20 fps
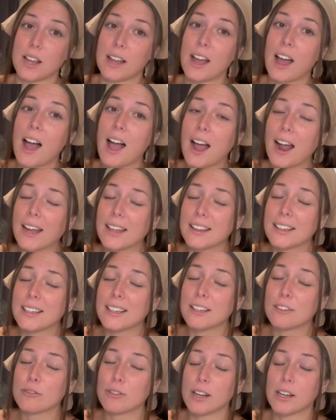I
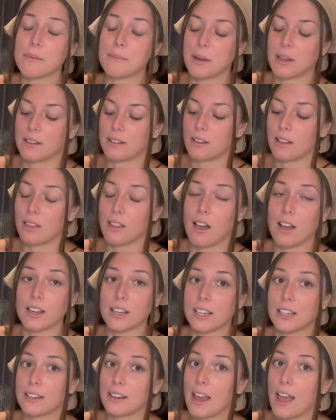highly recommend
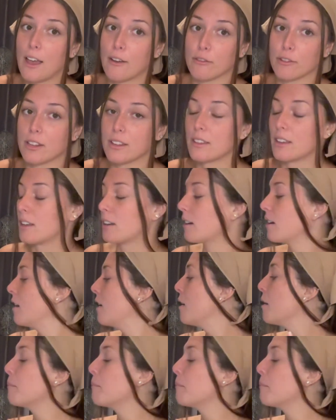locking everything.